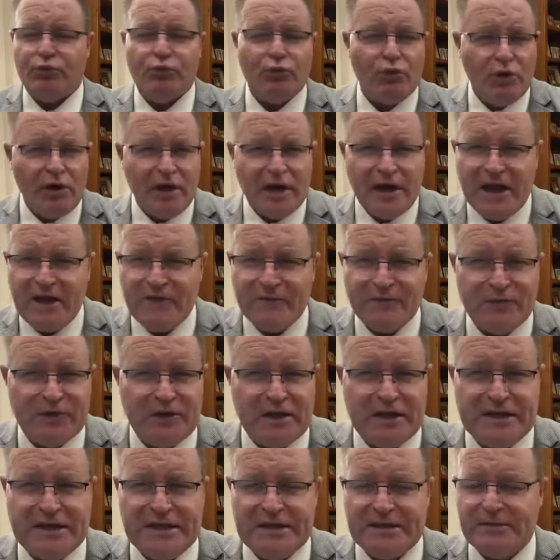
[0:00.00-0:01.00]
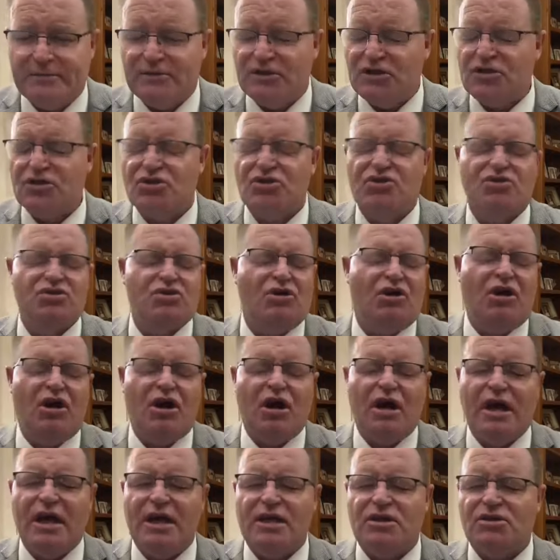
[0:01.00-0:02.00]
prayerfully
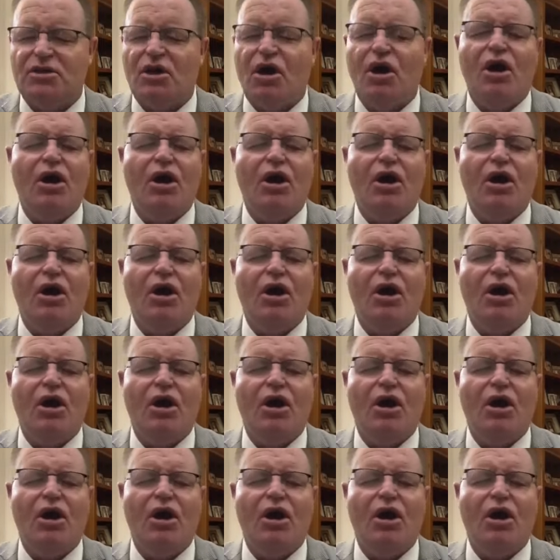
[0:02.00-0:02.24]
desires,